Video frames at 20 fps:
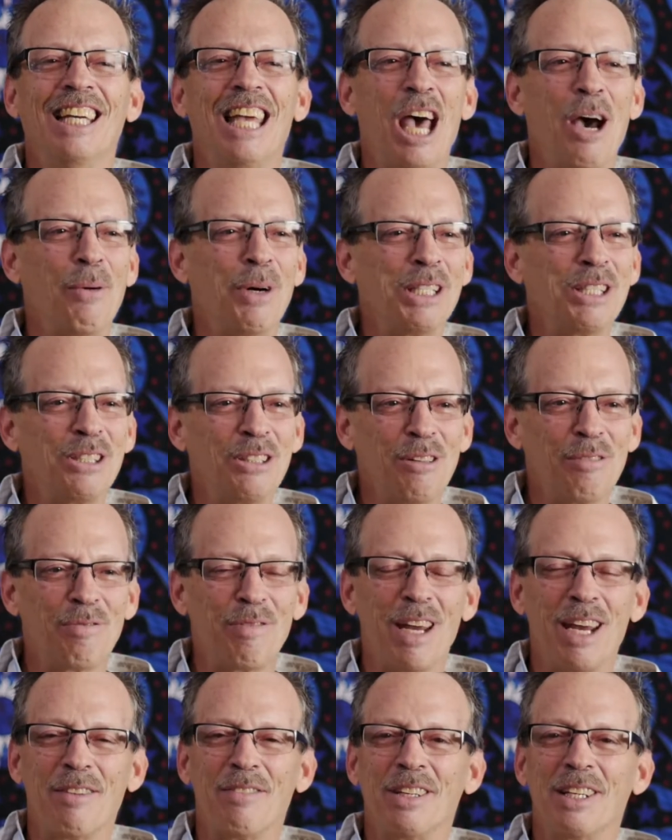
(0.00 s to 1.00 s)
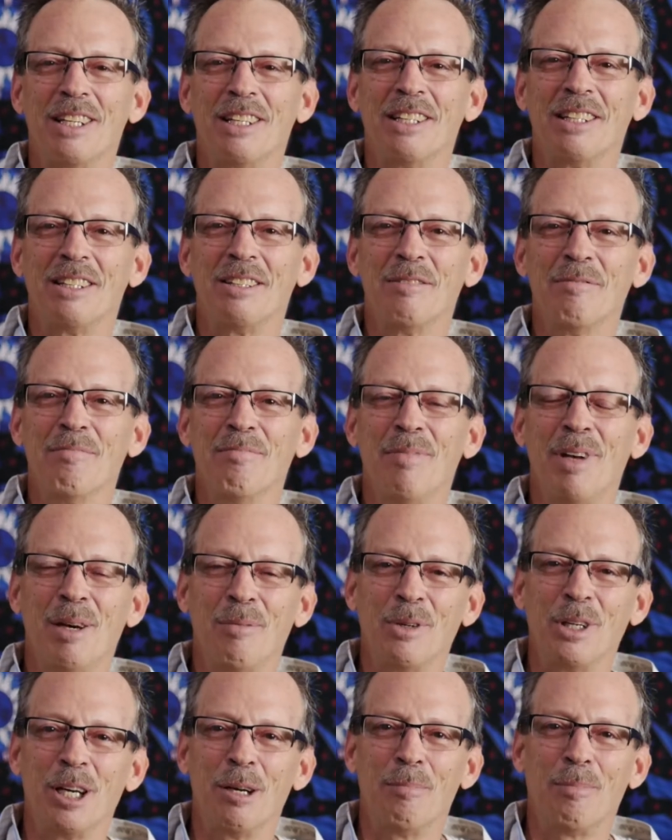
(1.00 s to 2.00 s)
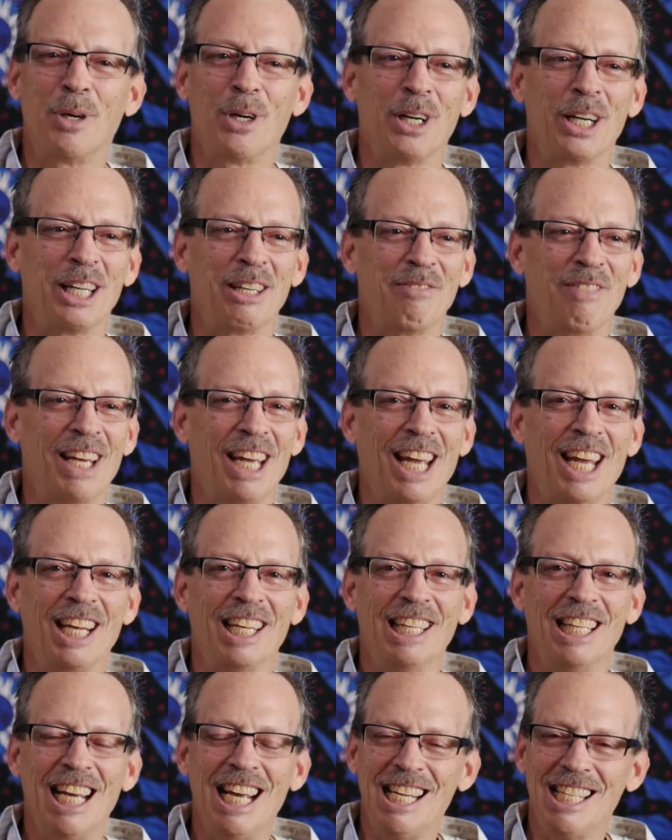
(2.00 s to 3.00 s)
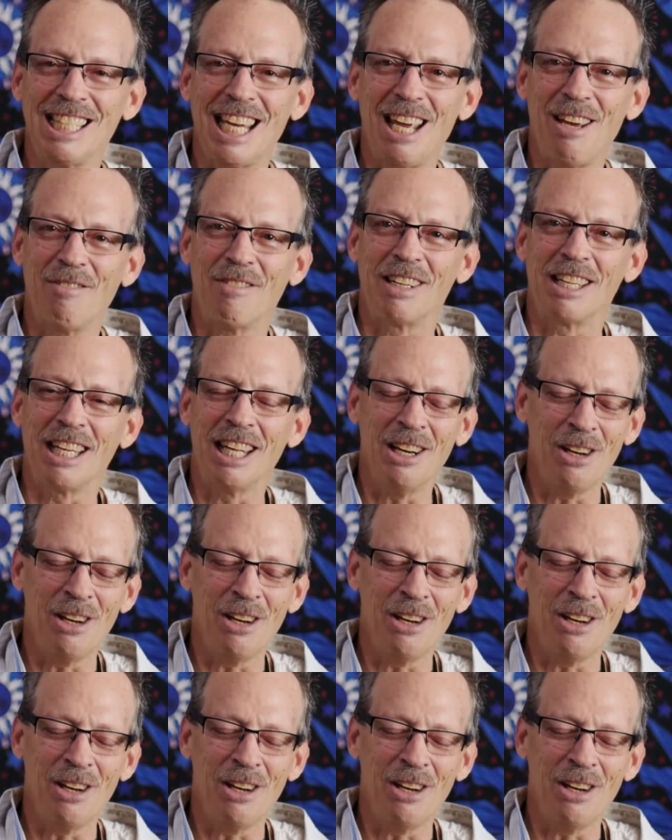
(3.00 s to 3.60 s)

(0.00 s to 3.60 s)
Yeah, what's your favorite memory of Burning Man? You guys have,